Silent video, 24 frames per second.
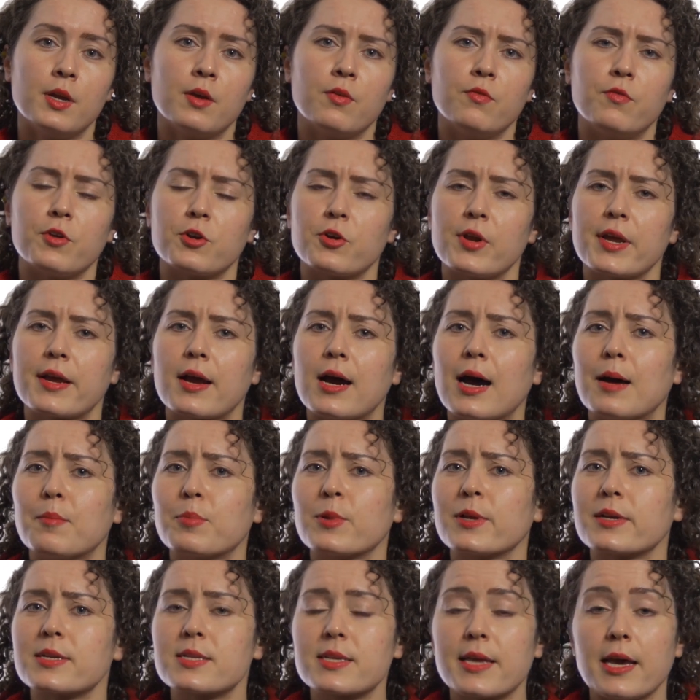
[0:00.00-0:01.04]
very
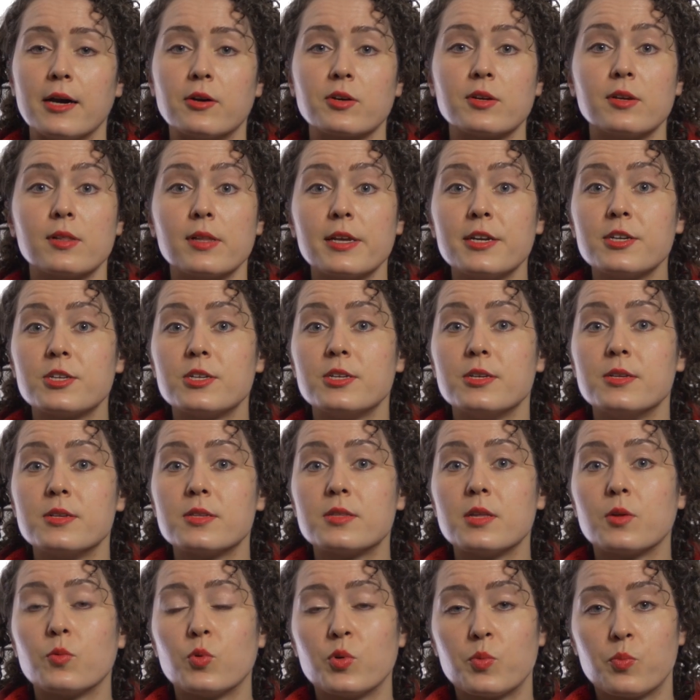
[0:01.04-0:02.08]
complex calculations
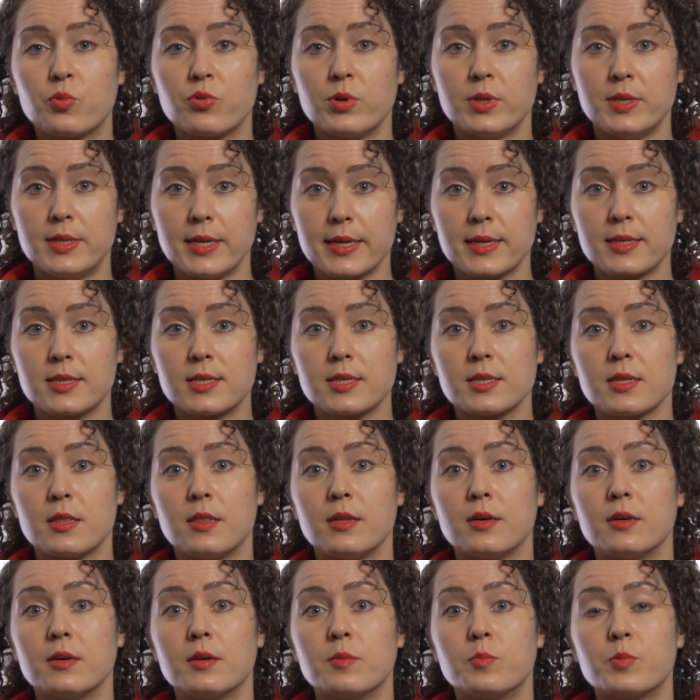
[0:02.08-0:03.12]
that would predict
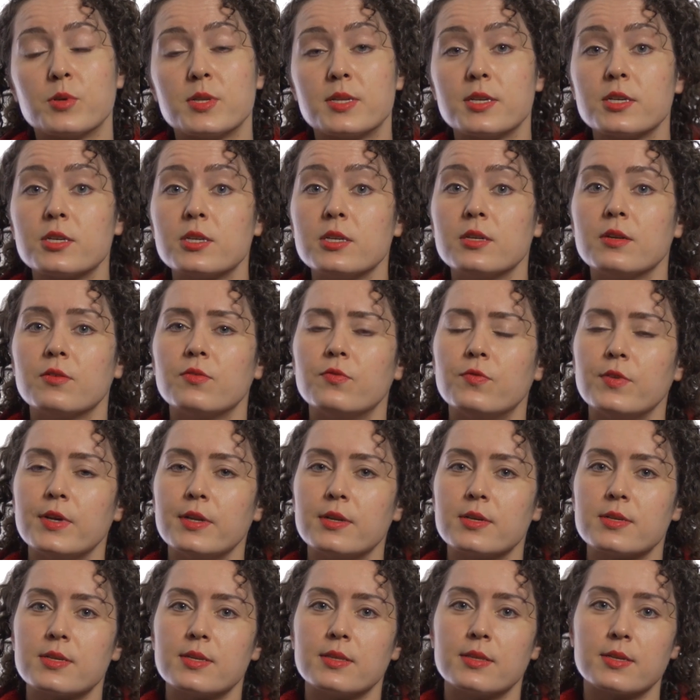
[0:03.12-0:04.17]
the position of
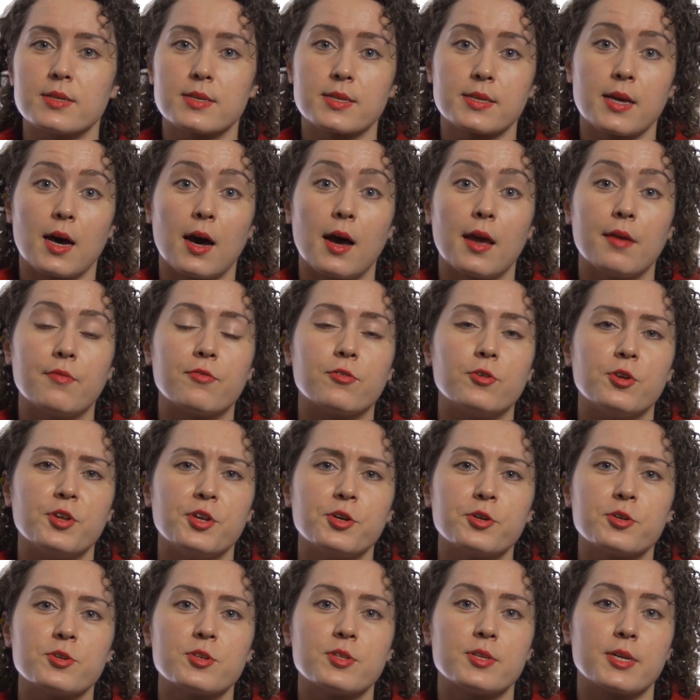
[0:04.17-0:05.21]
Venus in the sky for
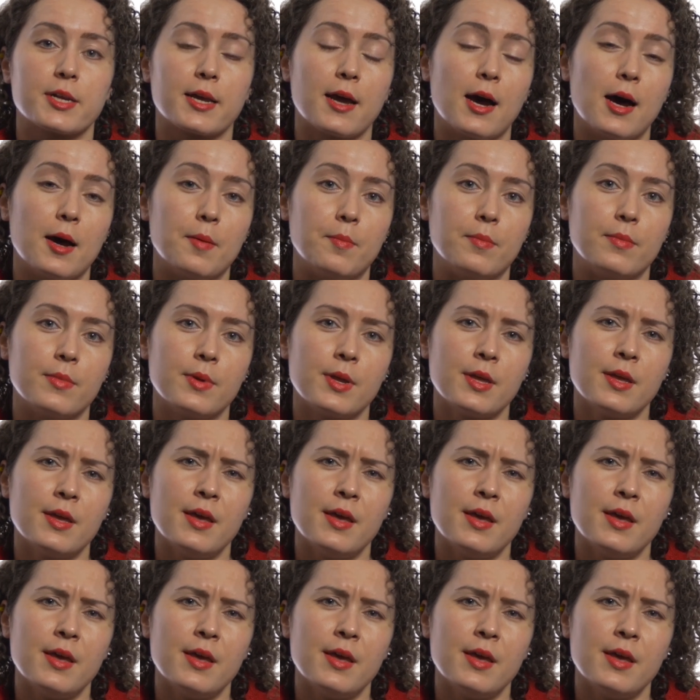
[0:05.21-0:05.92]
years to come.